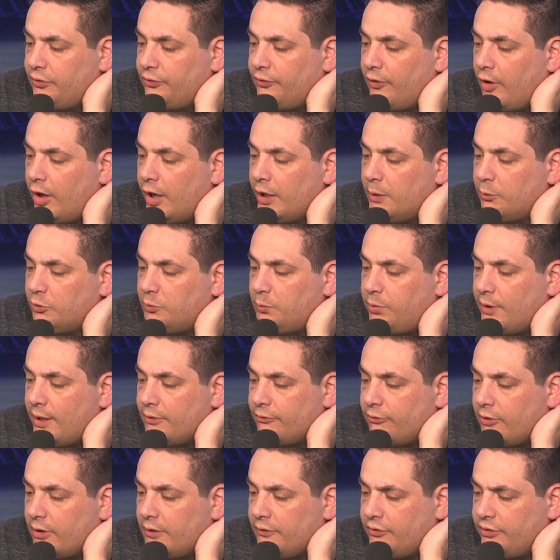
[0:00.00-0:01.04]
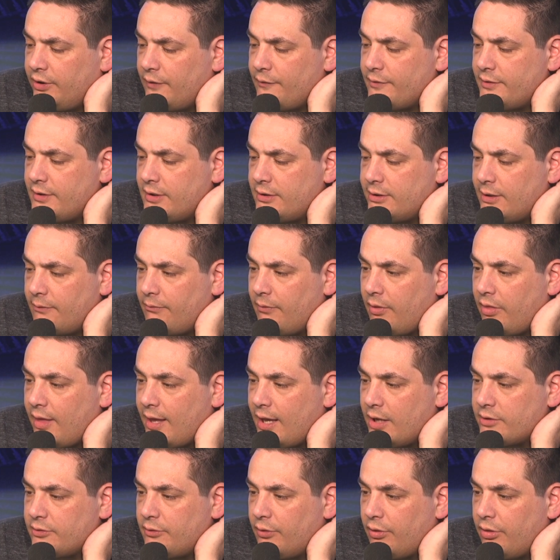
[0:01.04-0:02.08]
final was played in front of
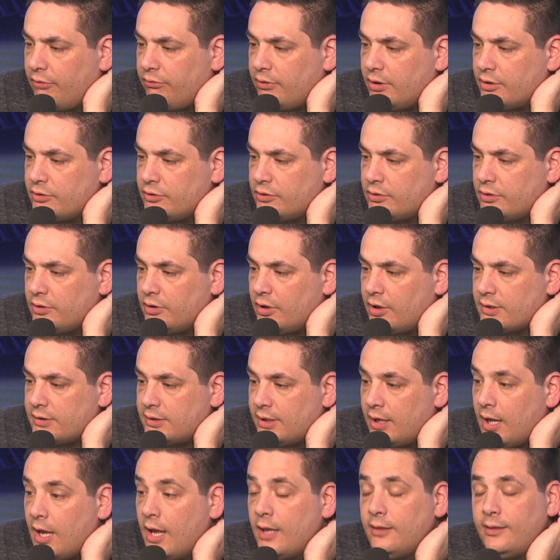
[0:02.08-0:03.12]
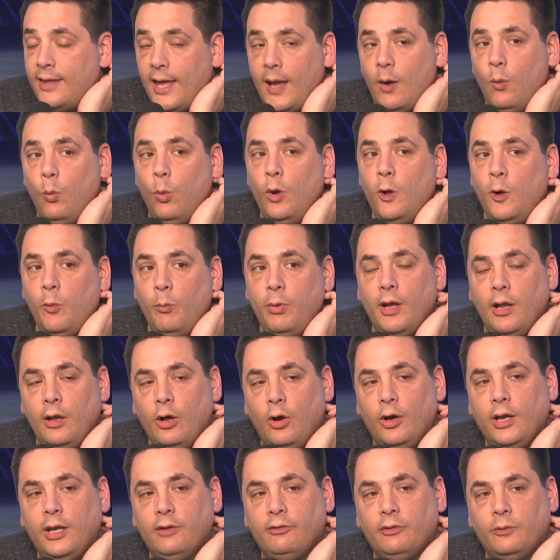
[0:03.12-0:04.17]
77,390. There will be a lot
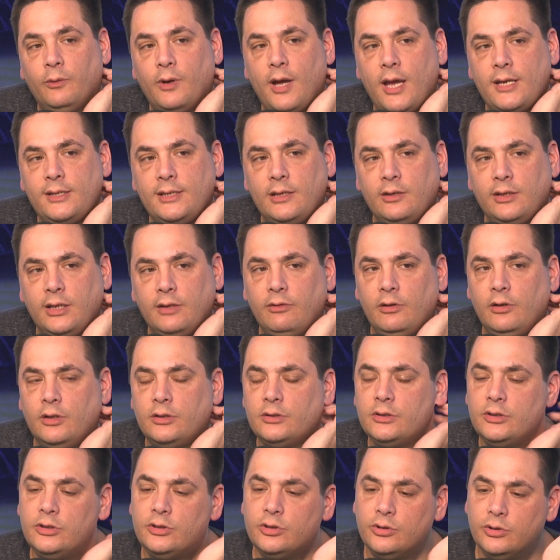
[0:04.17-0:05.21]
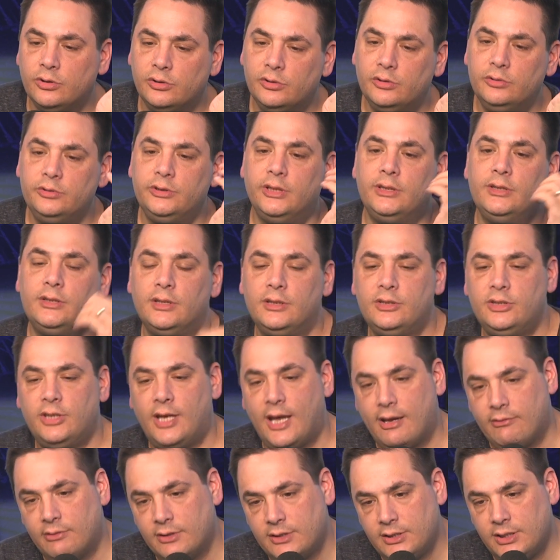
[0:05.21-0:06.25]
of giveaways. They'll give a lot to schools and to
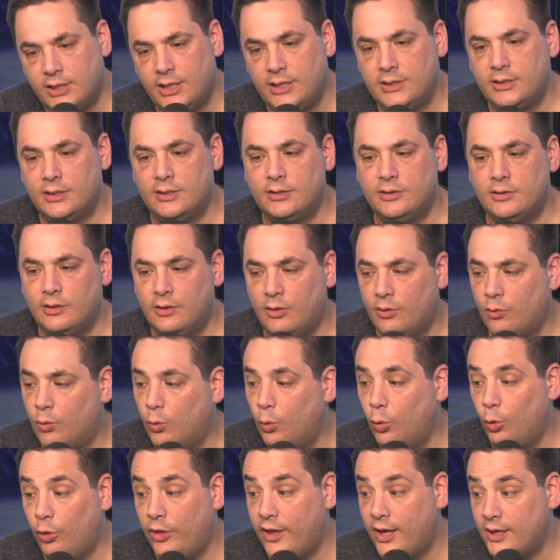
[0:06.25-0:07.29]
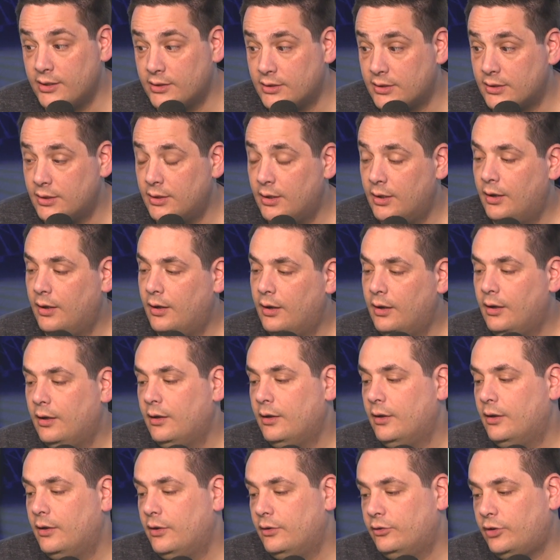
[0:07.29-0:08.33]
charities and to all this.
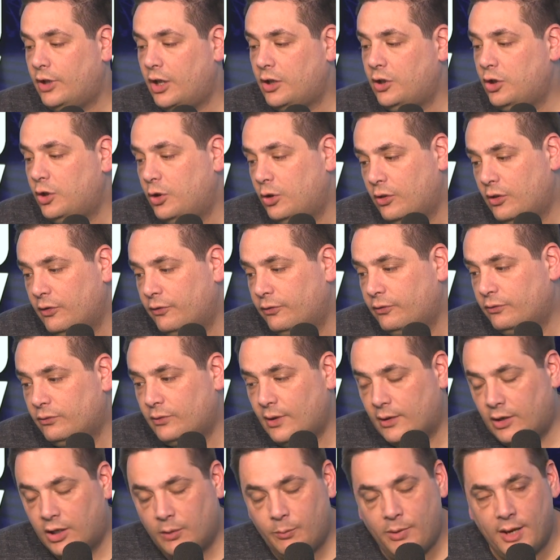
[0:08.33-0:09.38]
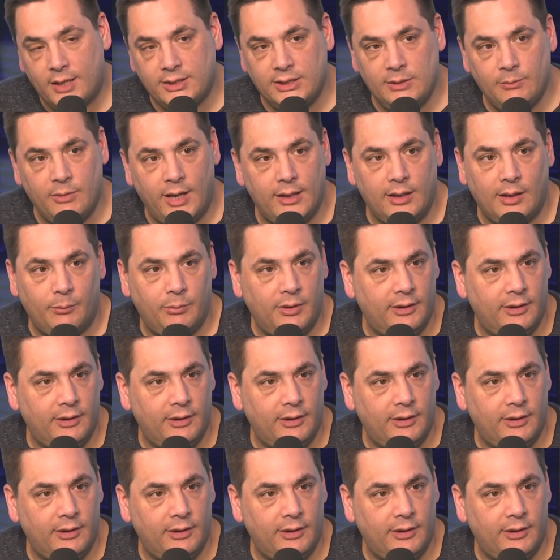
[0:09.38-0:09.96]
So the capacity might end up being